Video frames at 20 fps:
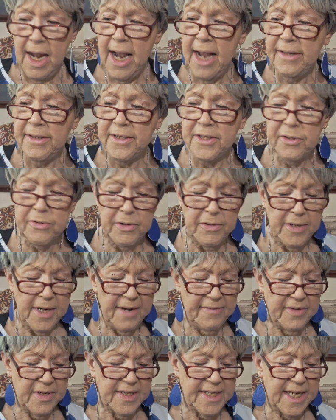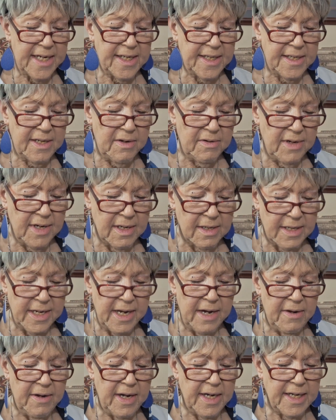And the screwdriver is in its own little
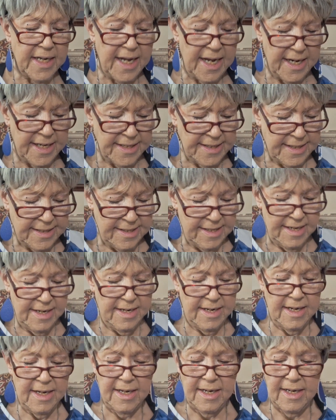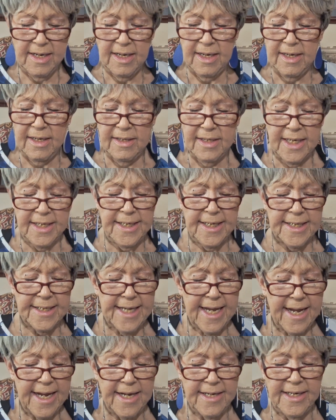carrying case. This is
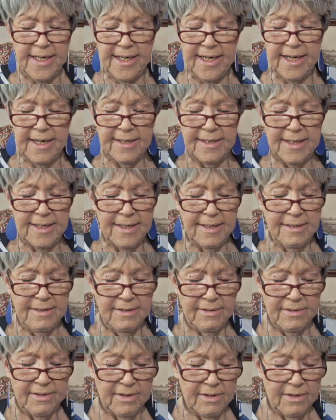handy dandy.